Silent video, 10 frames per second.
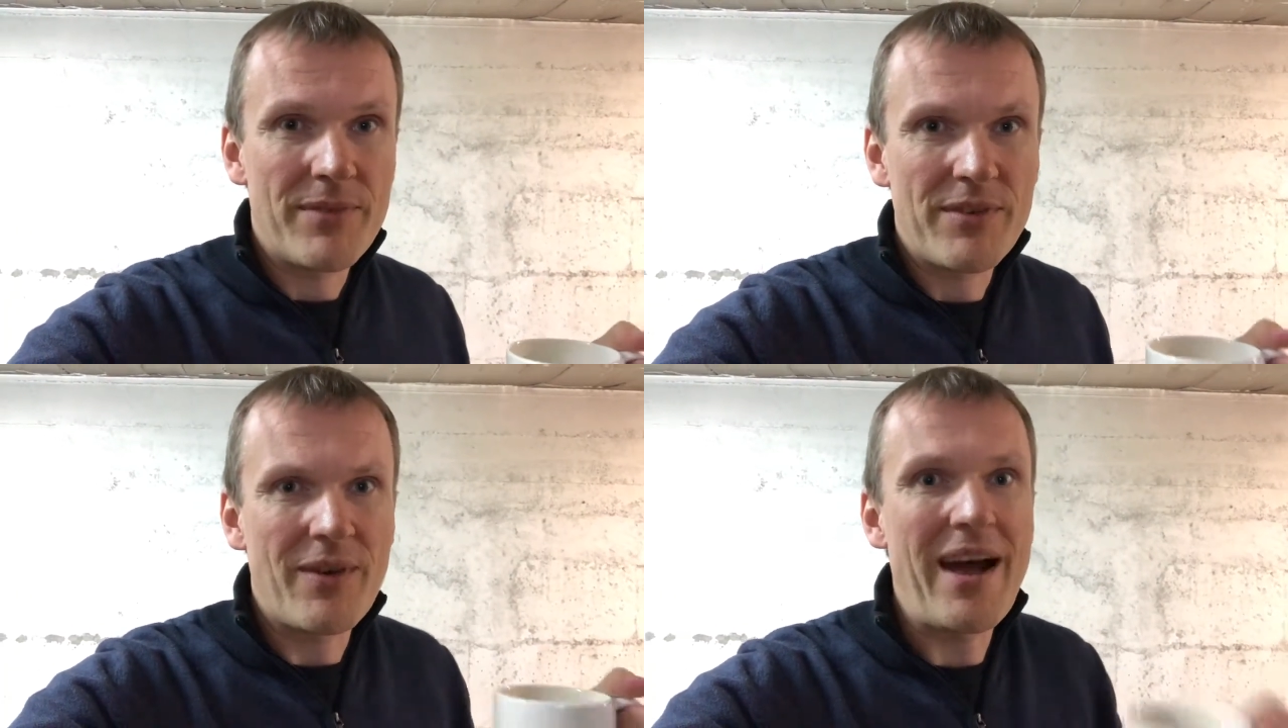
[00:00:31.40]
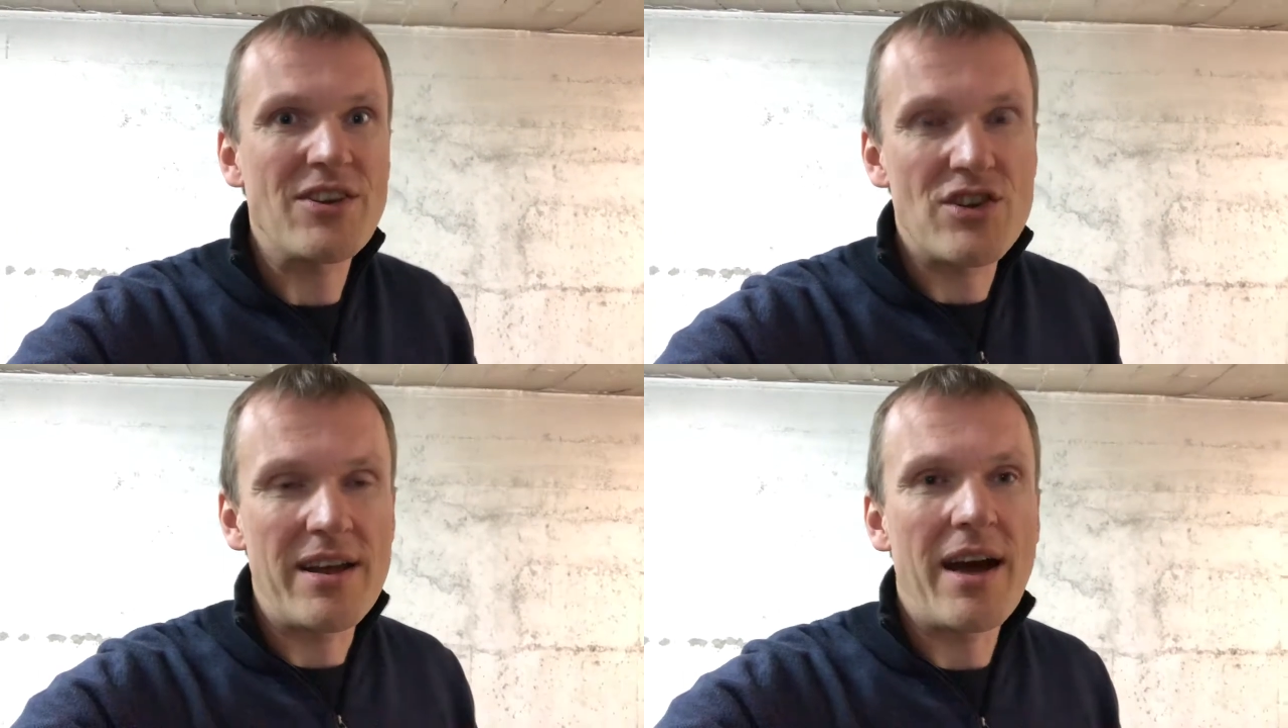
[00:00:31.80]
So
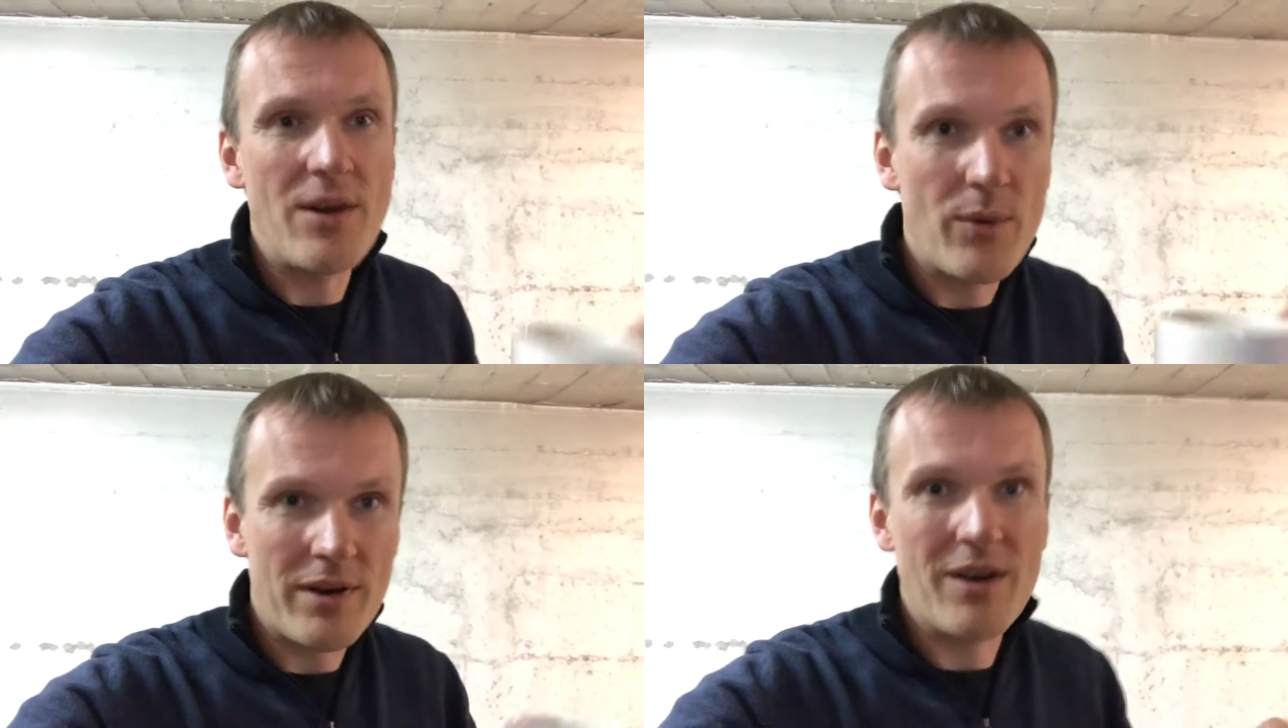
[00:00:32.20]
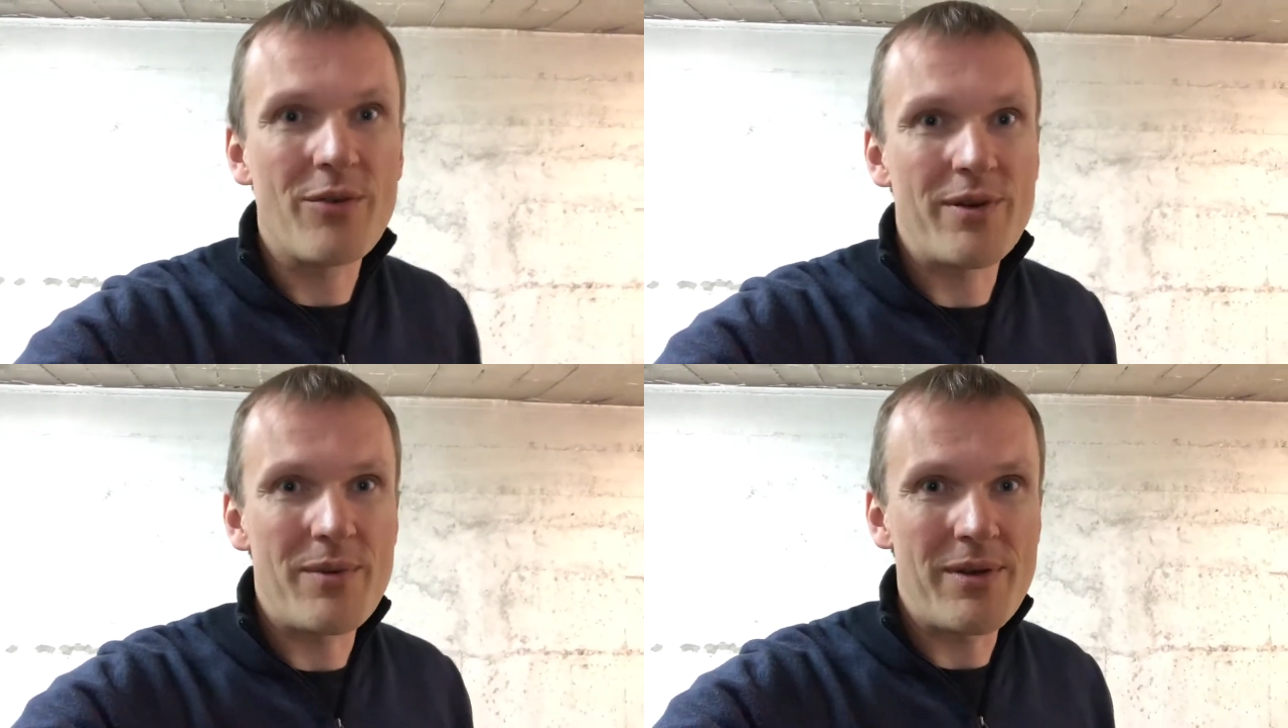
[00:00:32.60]
actually, I don't want a
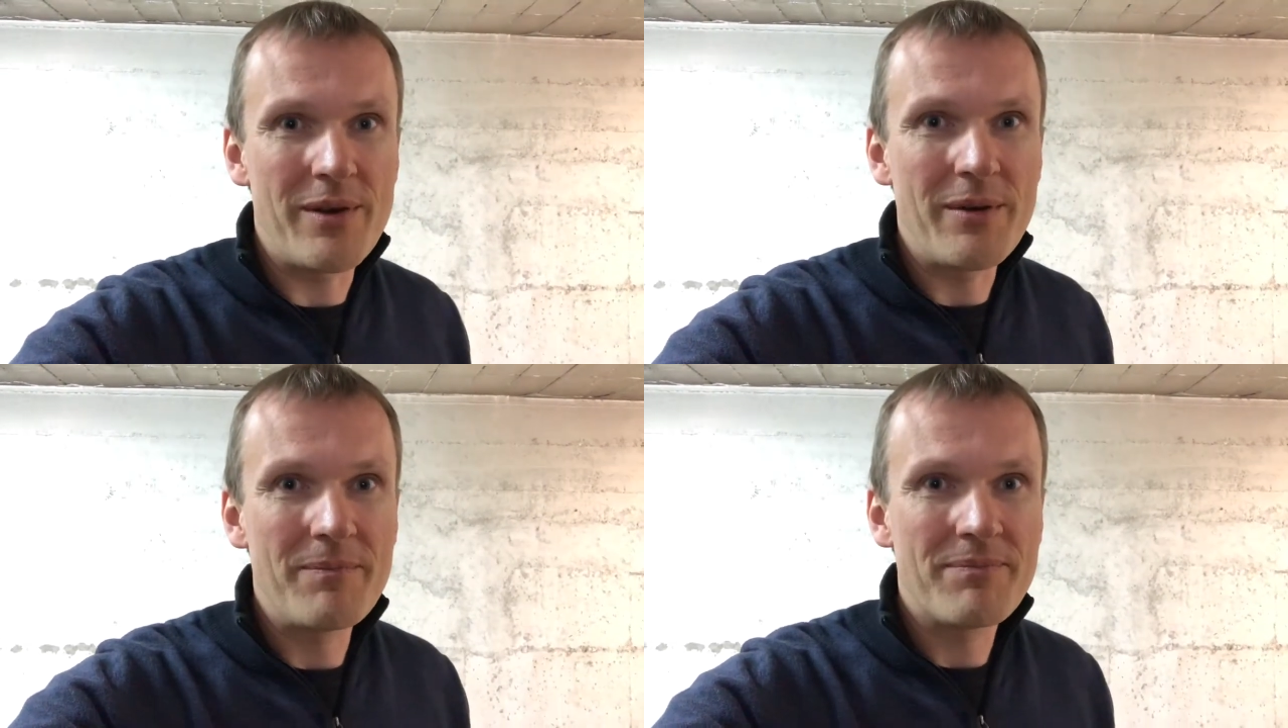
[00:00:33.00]
coffee with you.